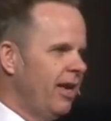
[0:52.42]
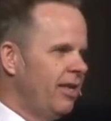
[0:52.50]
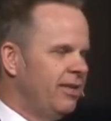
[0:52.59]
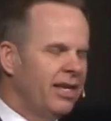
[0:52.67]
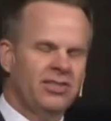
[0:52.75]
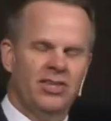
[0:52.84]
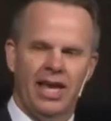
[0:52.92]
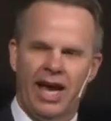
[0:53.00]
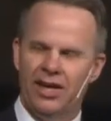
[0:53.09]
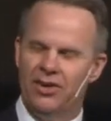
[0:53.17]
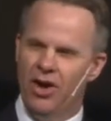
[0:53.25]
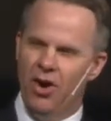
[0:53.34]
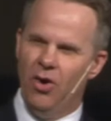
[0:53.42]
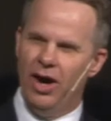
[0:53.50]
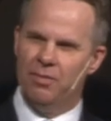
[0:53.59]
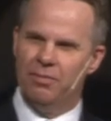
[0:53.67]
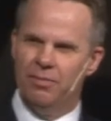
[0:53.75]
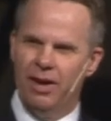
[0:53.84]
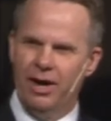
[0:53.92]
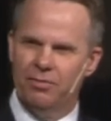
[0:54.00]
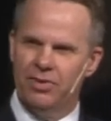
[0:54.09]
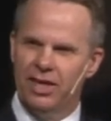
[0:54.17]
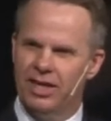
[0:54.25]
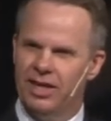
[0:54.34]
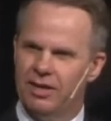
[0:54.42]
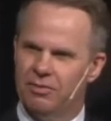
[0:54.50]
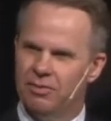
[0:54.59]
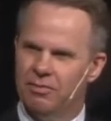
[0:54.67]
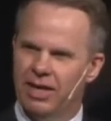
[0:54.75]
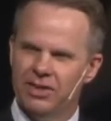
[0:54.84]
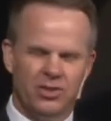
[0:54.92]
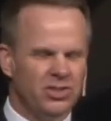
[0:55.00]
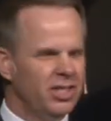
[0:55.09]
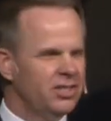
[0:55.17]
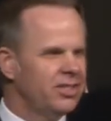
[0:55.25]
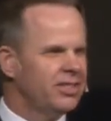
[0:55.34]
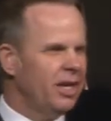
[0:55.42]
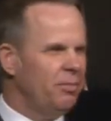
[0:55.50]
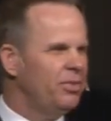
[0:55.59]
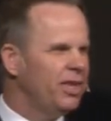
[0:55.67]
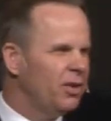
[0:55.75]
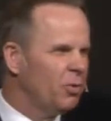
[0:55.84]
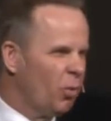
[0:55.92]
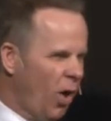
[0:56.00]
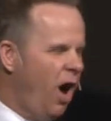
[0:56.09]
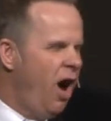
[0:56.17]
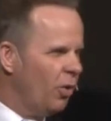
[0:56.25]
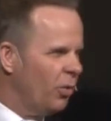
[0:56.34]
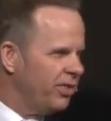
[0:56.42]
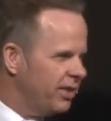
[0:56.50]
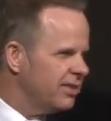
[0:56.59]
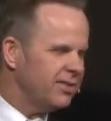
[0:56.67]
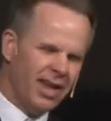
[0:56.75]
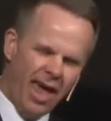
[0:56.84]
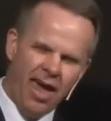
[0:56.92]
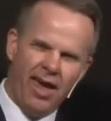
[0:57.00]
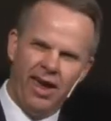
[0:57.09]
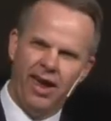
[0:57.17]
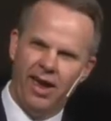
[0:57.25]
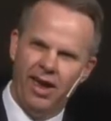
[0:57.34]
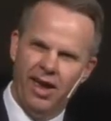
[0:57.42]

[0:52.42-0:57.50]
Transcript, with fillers: next thing I know, I'm, I'm thinking, man, there's just something wrong with this day.